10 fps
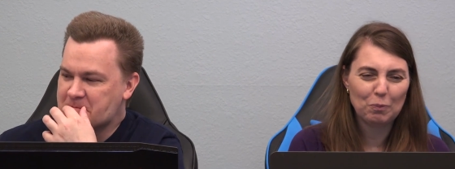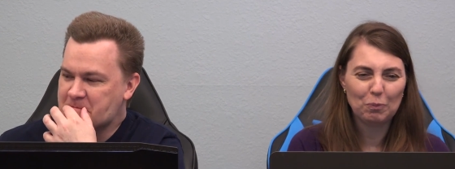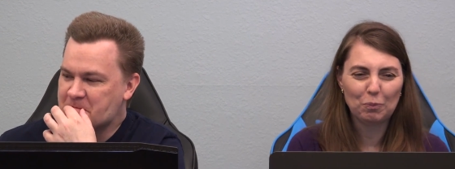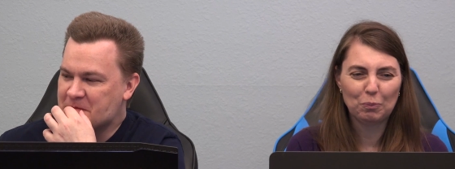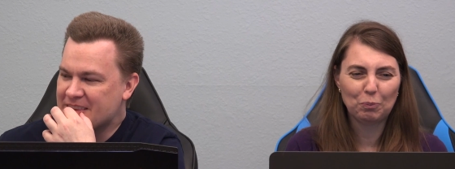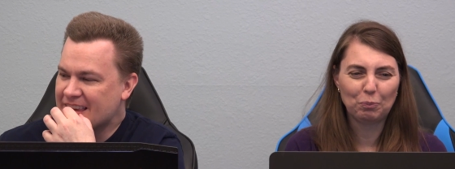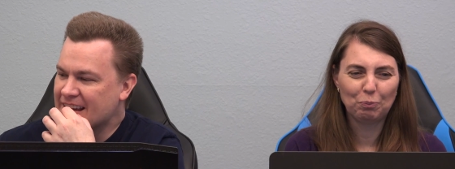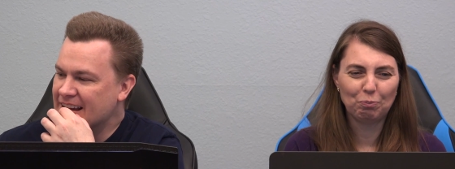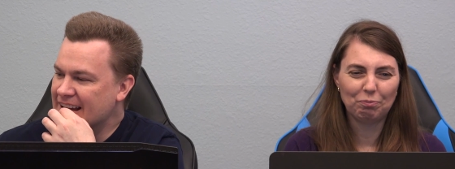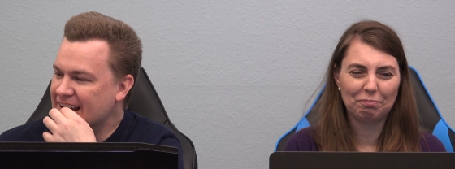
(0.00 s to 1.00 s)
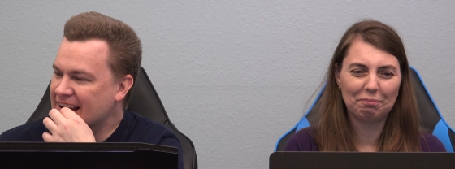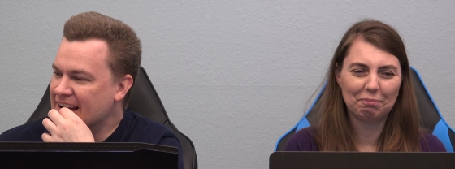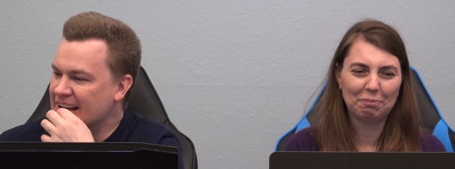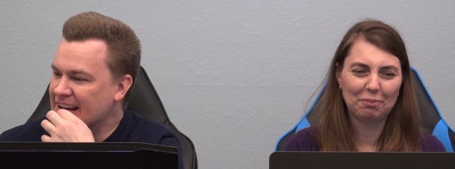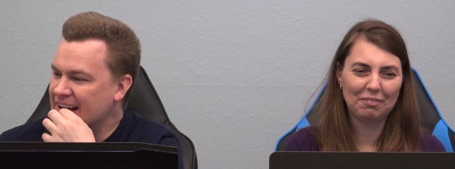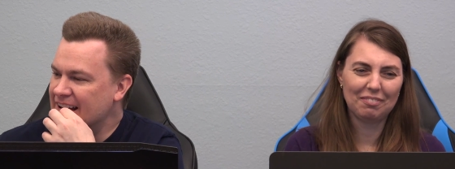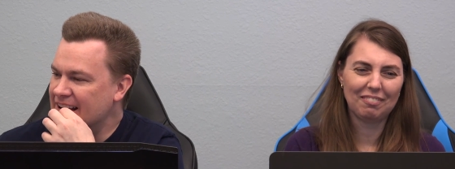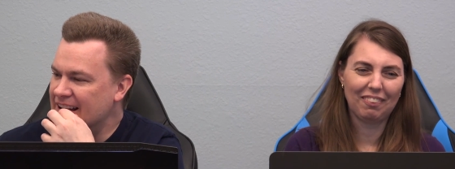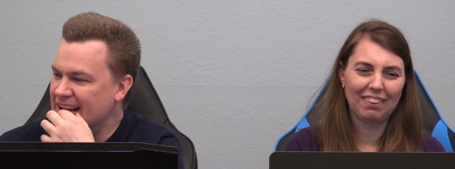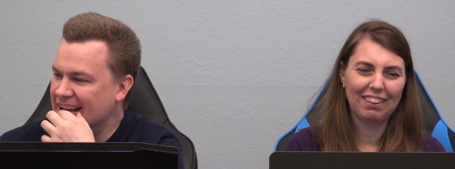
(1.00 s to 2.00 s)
Nobody speaks.